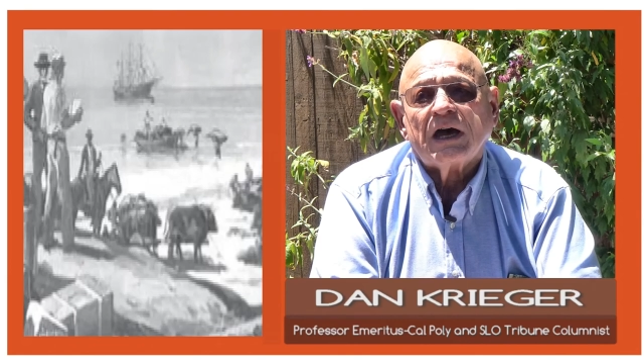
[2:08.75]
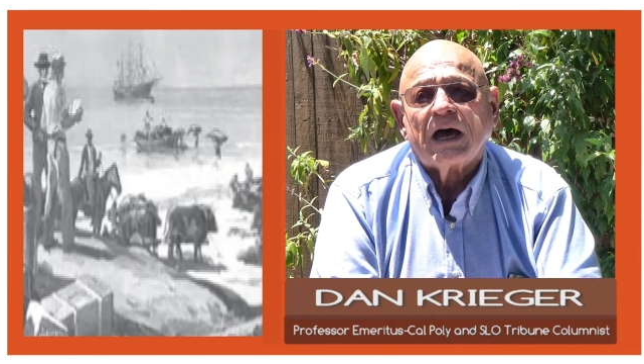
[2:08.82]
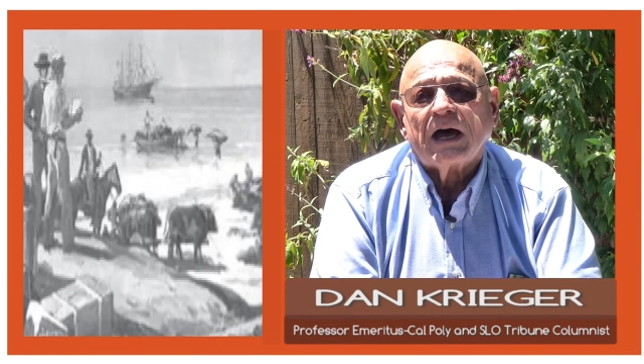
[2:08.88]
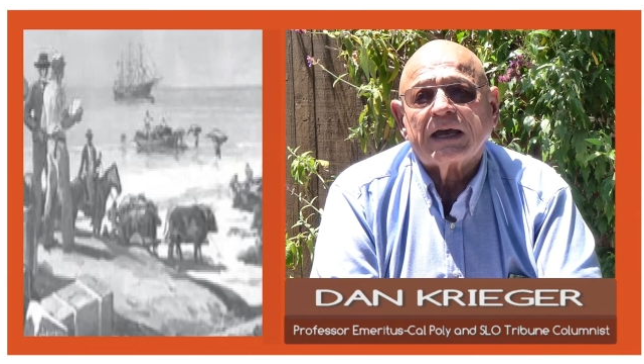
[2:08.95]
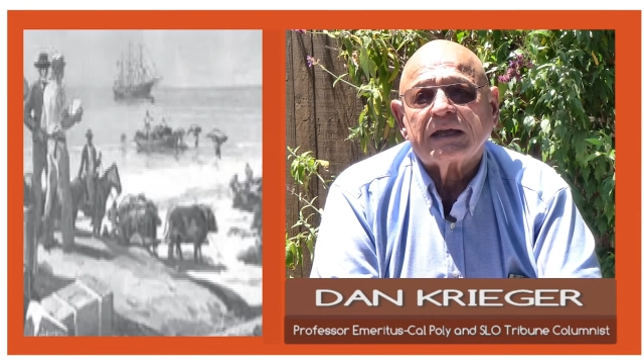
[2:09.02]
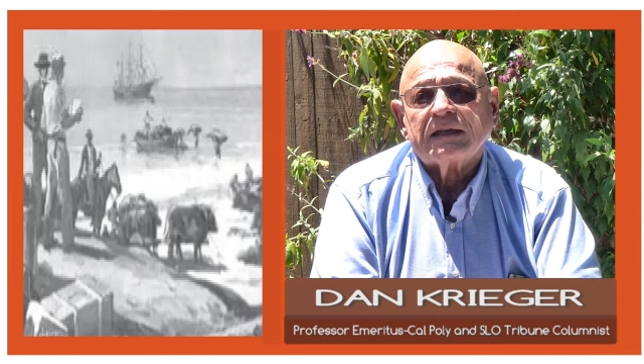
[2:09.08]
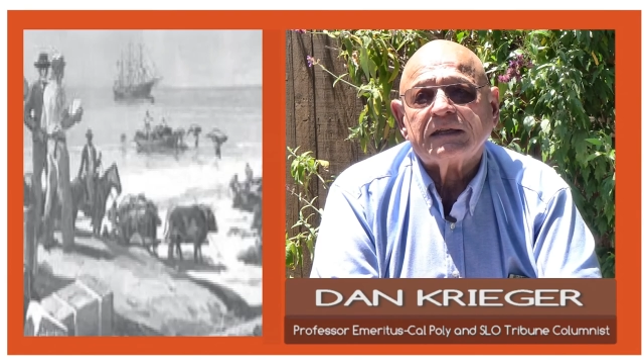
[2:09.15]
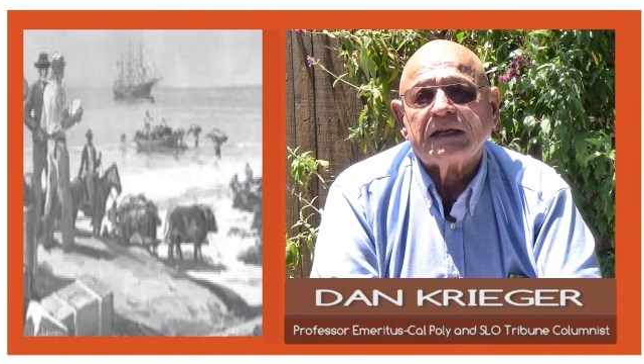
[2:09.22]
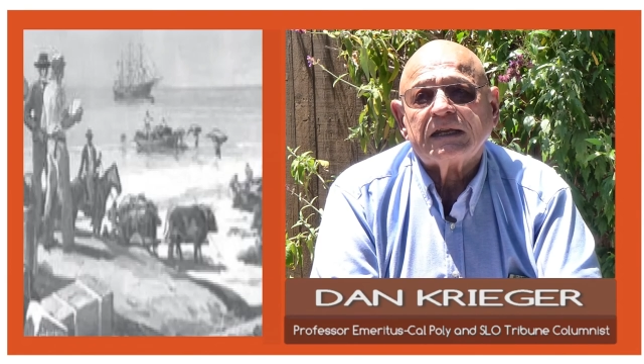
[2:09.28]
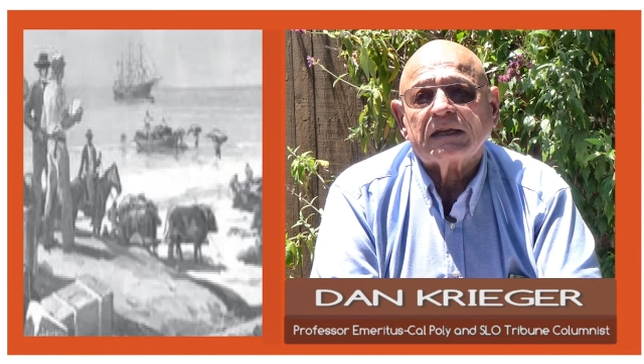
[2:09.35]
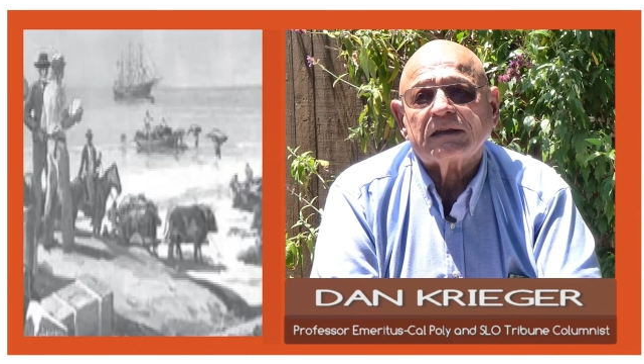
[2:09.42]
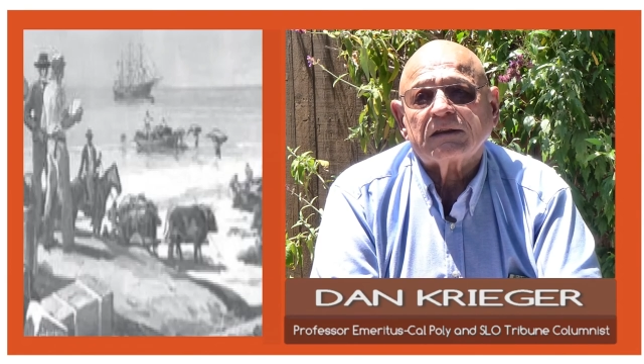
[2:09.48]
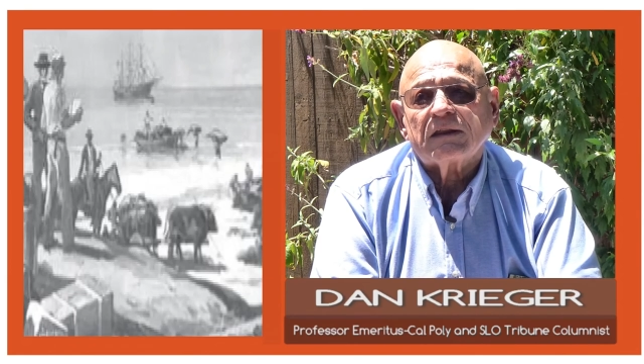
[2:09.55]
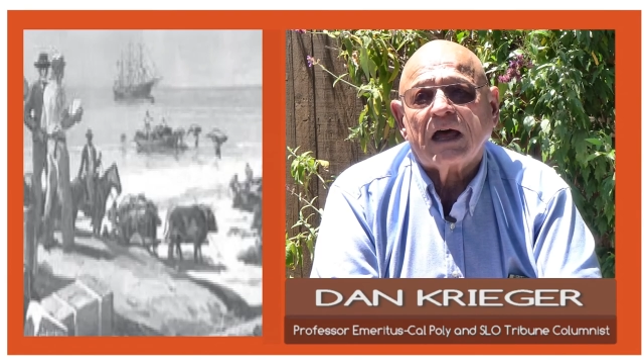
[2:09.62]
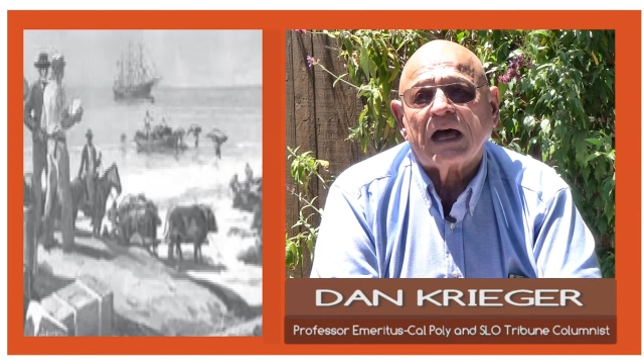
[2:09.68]
it
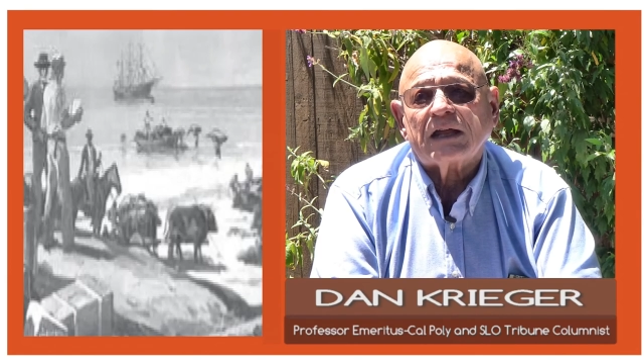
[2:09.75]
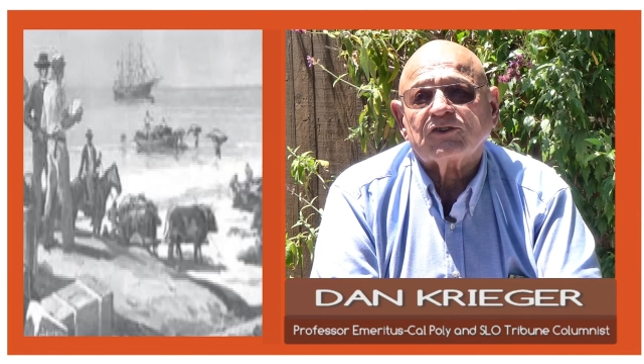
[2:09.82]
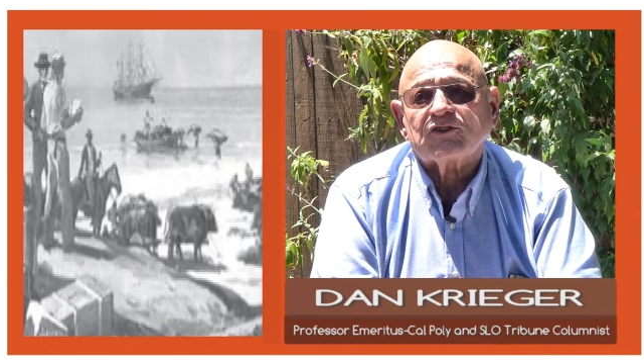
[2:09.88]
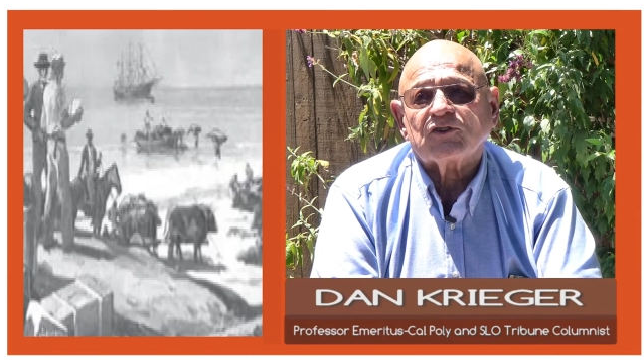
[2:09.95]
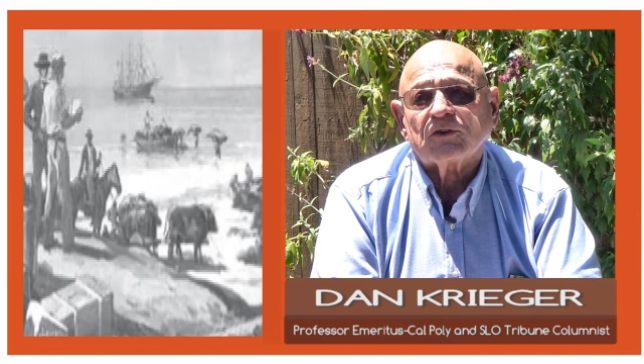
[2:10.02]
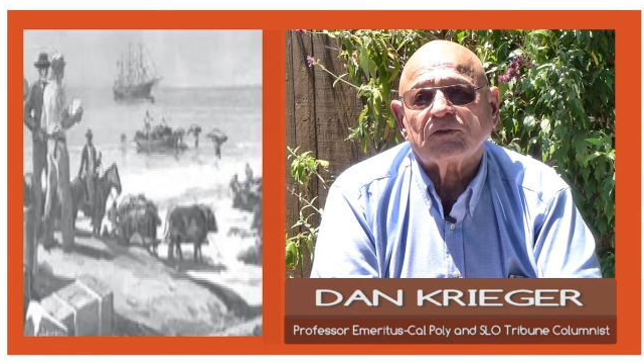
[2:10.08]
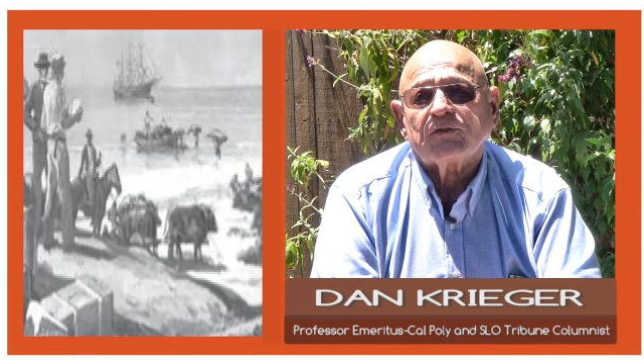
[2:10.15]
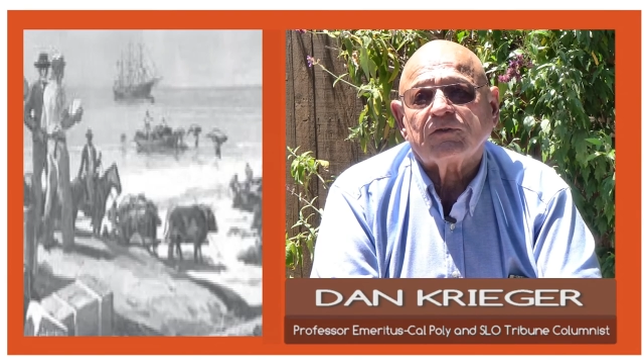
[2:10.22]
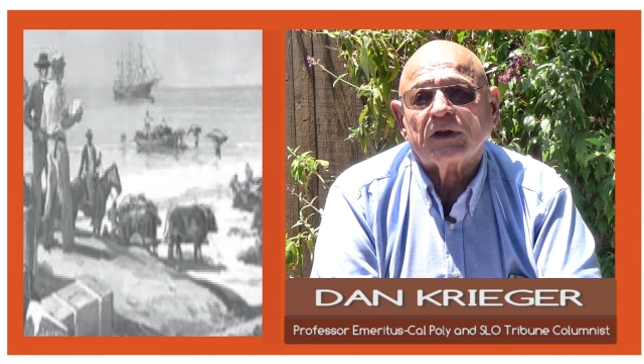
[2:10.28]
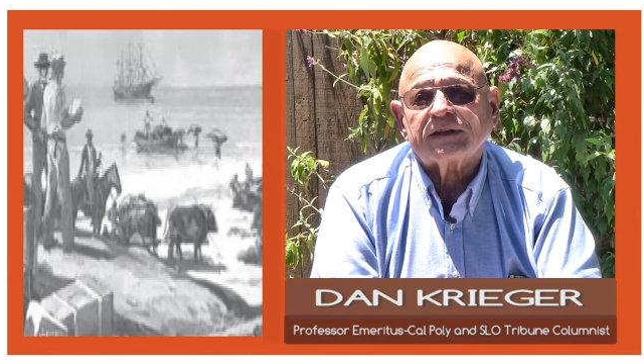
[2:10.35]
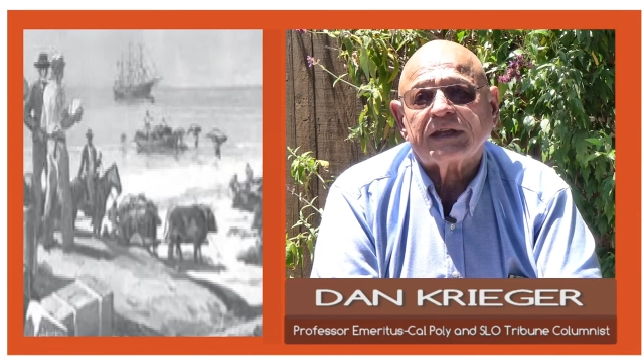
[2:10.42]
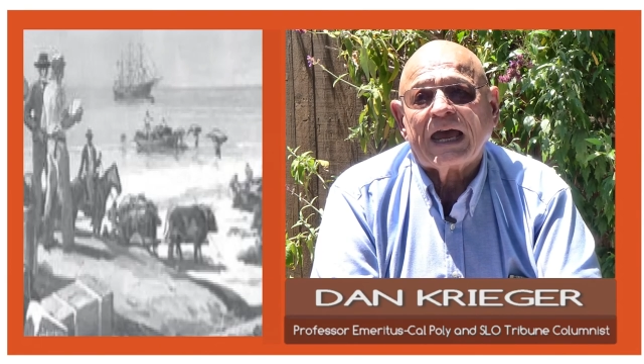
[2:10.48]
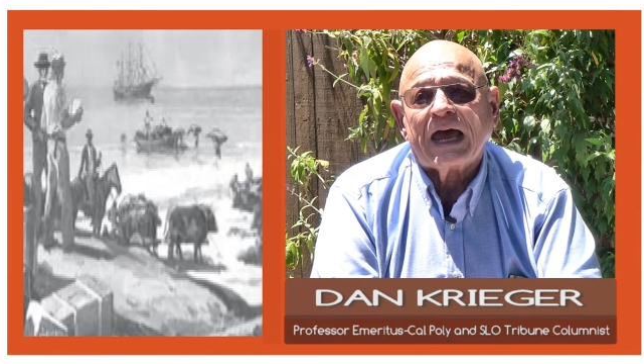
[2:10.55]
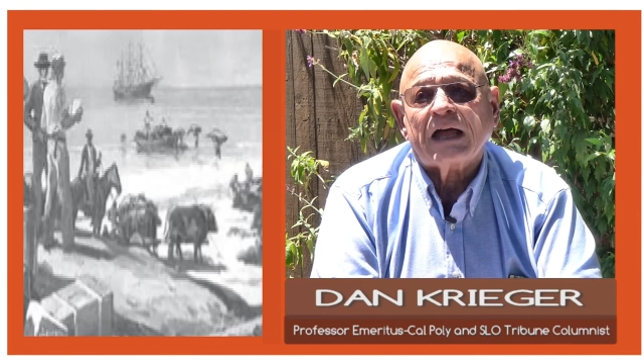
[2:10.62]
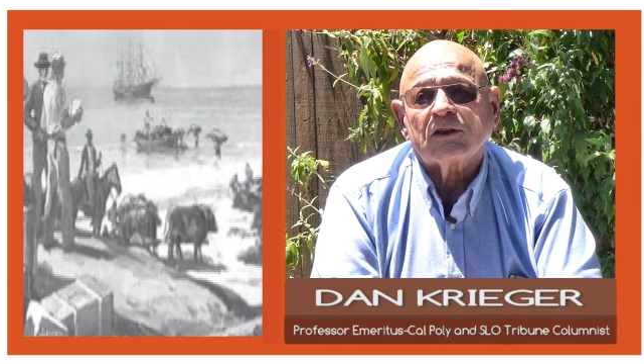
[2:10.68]
needed lots of
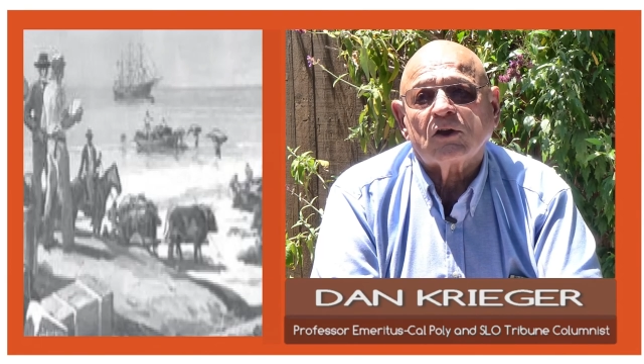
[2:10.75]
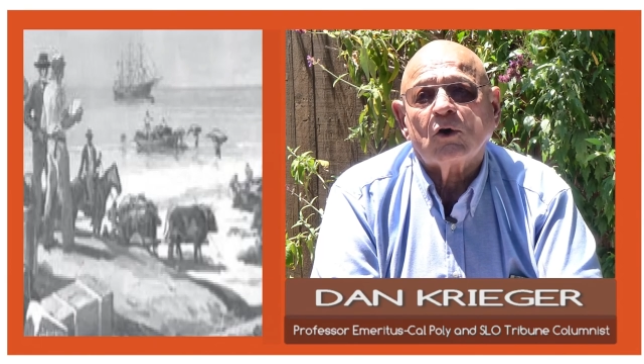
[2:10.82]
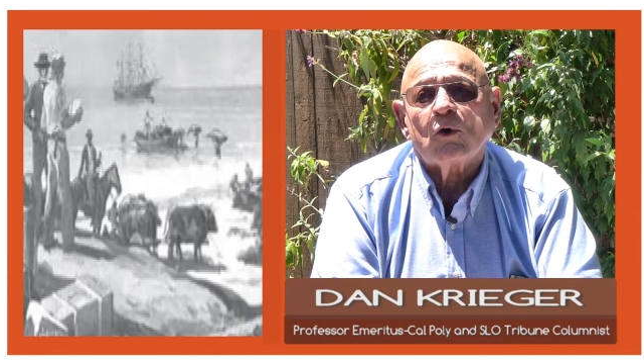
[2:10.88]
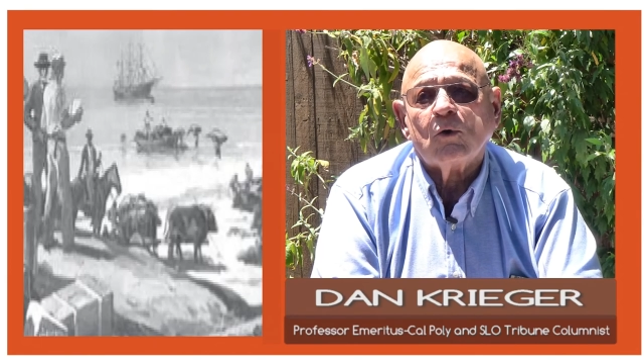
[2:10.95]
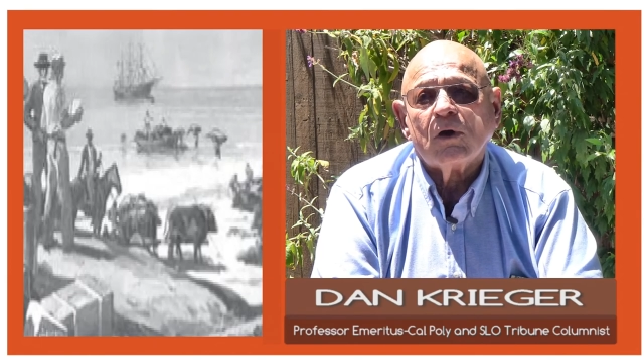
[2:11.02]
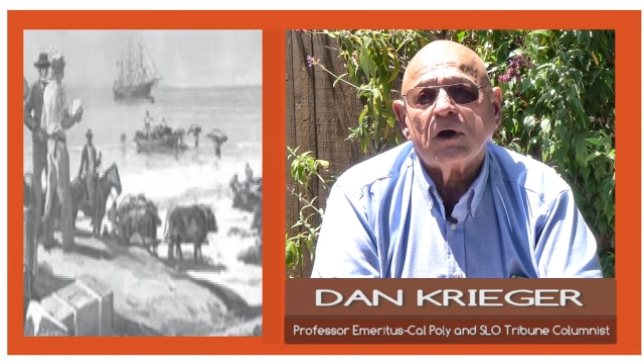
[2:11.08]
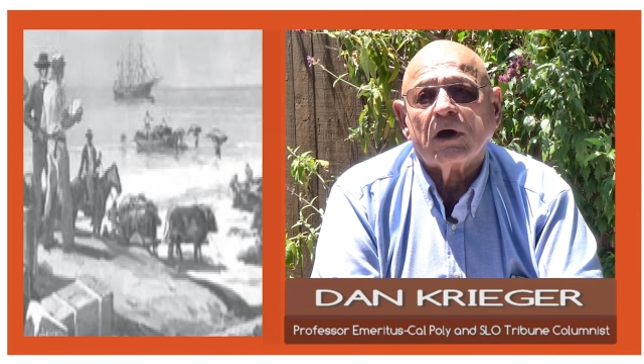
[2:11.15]
tallow